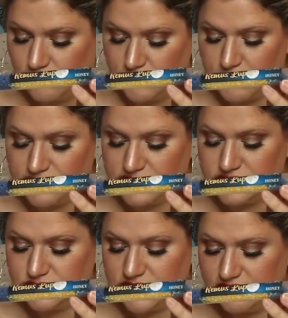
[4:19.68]
Remember
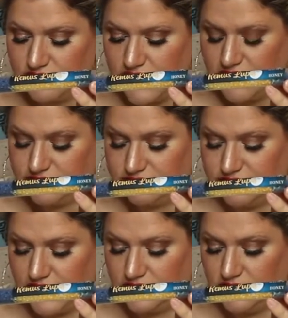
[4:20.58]
that you never have to
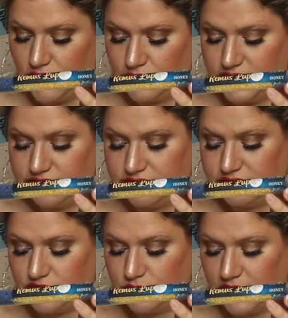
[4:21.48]
fight alone, even
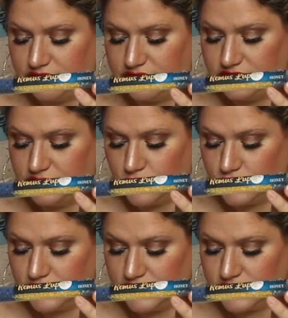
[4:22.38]
if you might feel
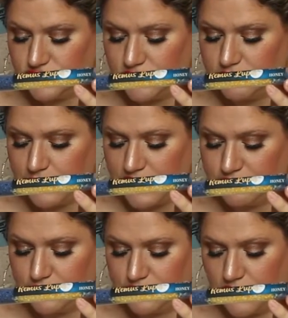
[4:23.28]
lonely. Enjoy a
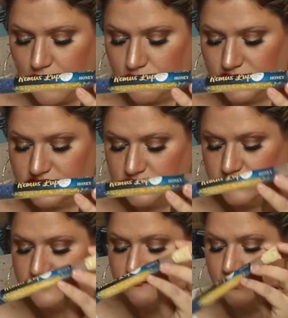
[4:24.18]
bath with our
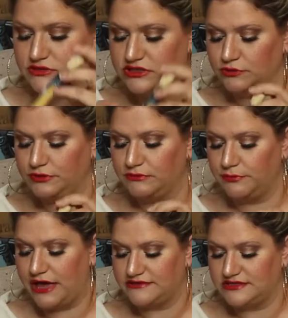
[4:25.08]
exclusive Remus Lupin
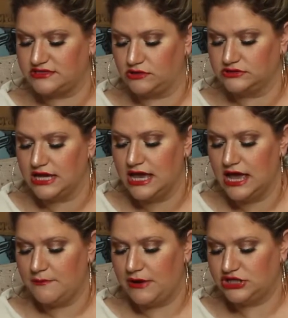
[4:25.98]
Bath Salt
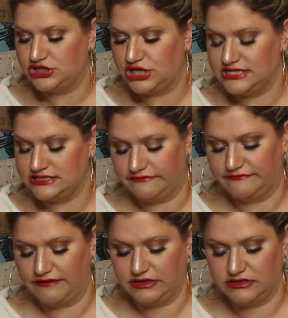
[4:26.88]
by Chest of
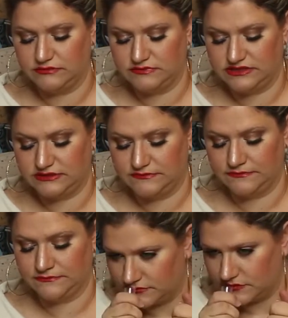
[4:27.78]
Fendoms.
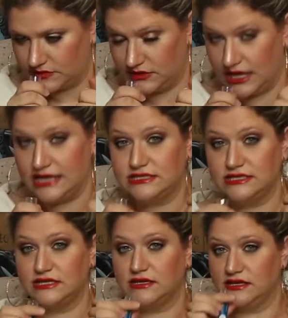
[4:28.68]
That
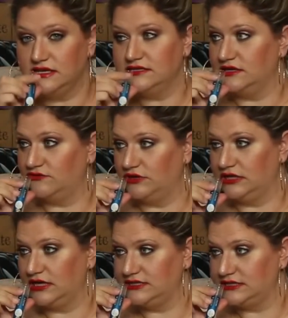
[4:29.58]
is a really
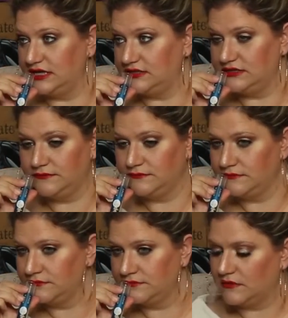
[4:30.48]
nice scent.
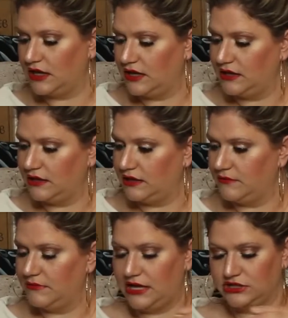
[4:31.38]
I
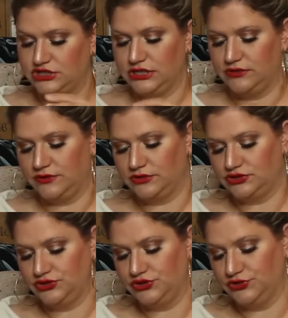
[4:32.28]
am actually going
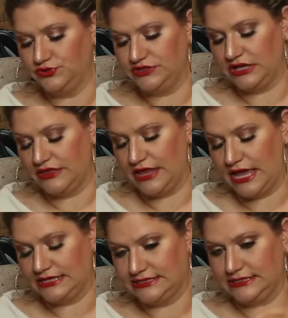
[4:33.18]
to use
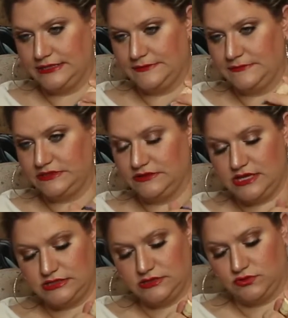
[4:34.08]
that, so
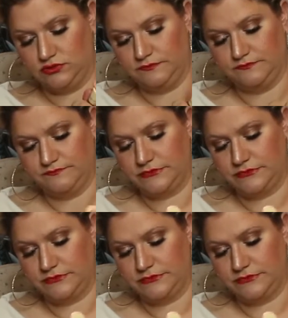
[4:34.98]
that's cool.